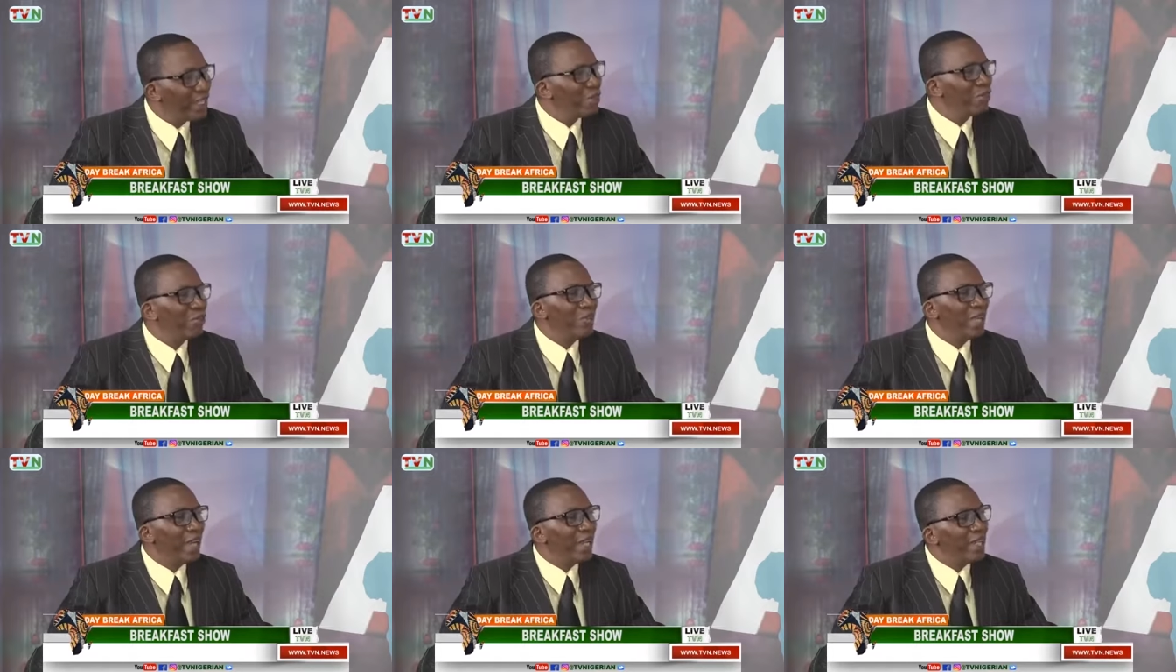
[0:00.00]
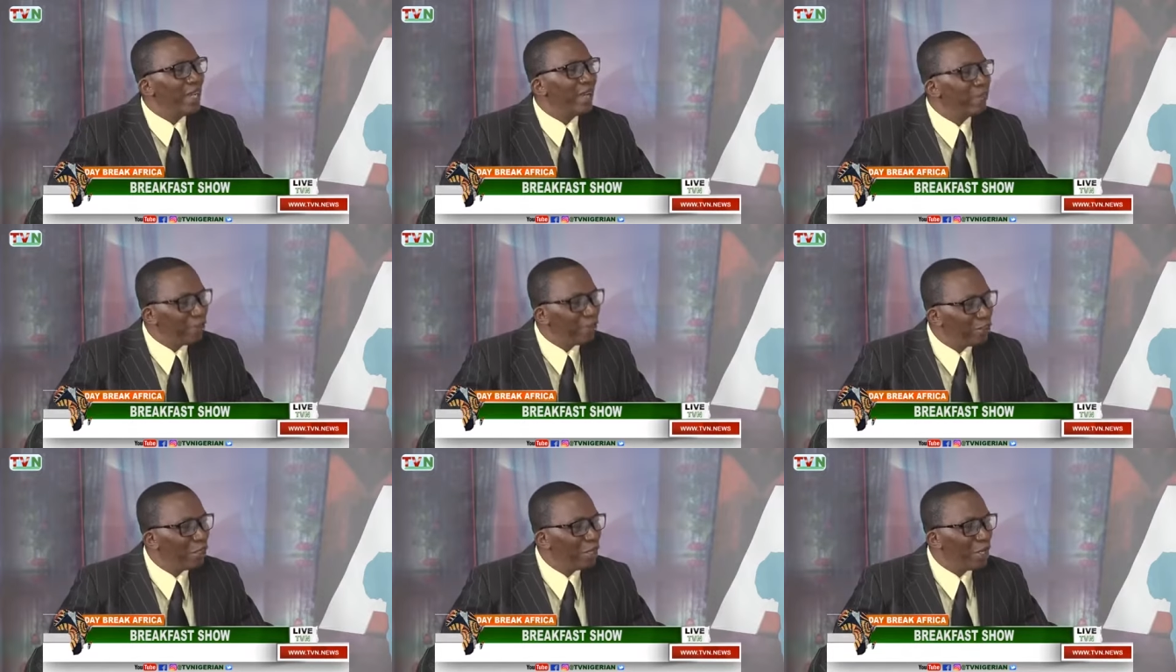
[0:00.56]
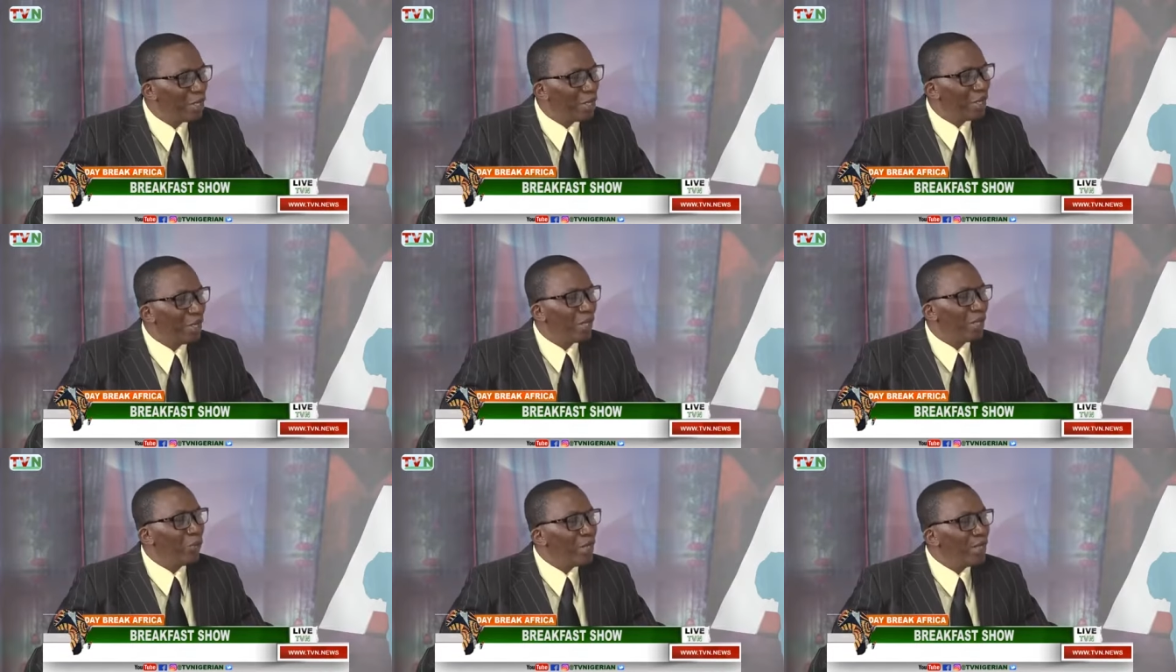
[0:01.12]
to that level?
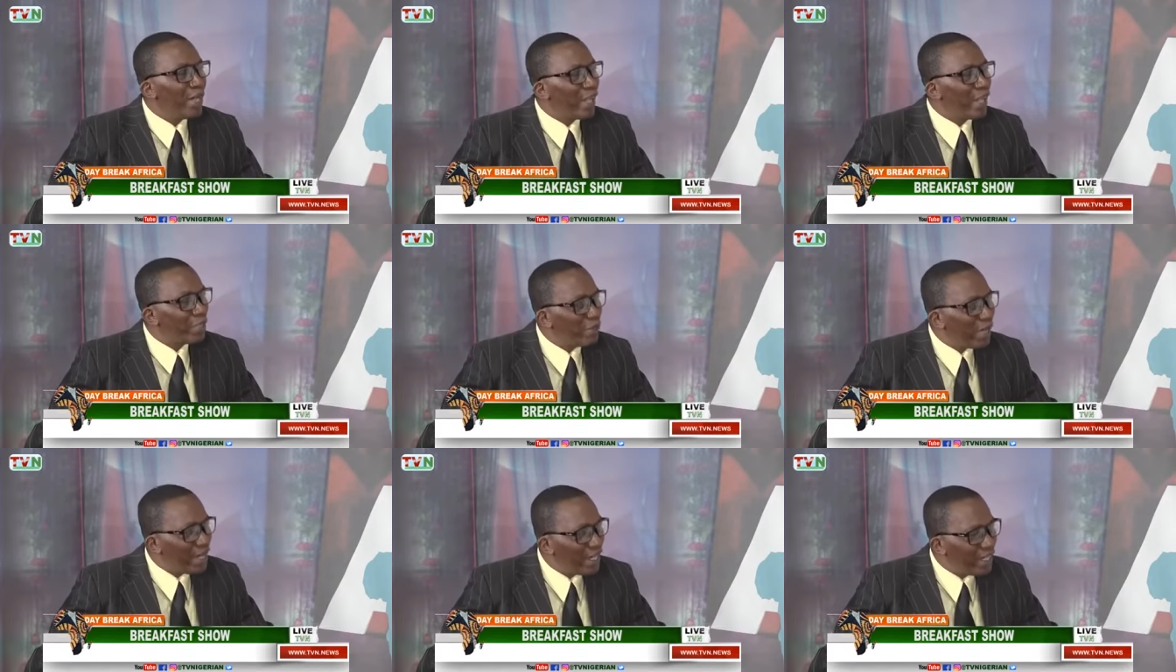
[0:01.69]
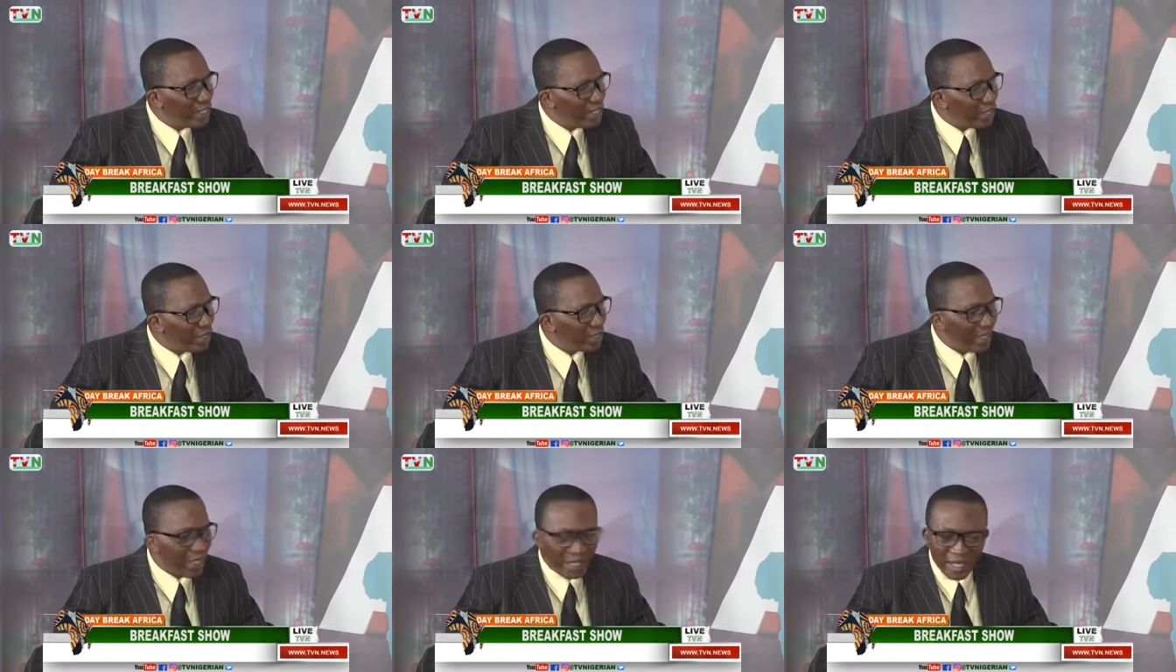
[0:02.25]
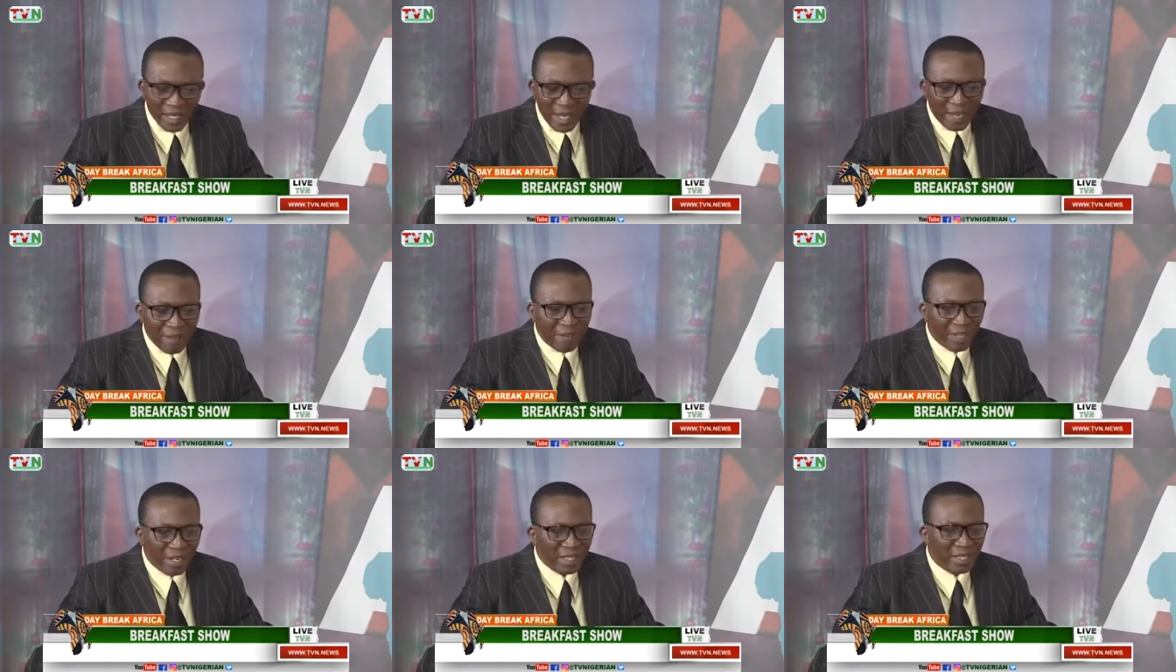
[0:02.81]
with okay. explanations and so,
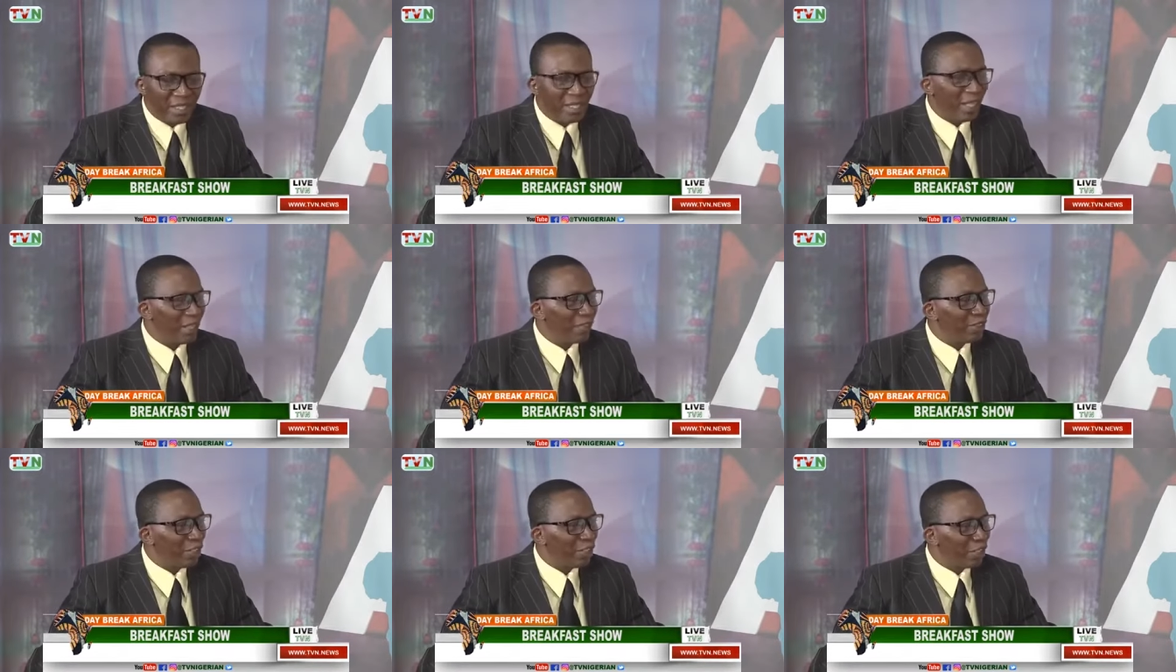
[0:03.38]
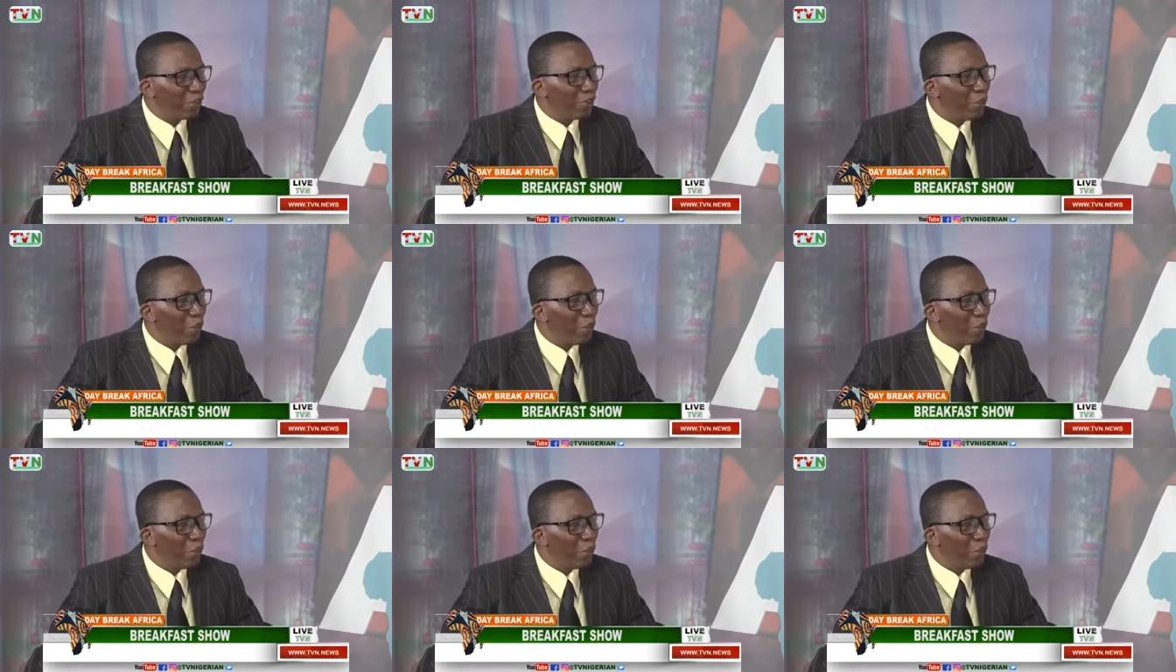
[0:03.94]
every other thing I have done. Quickly, do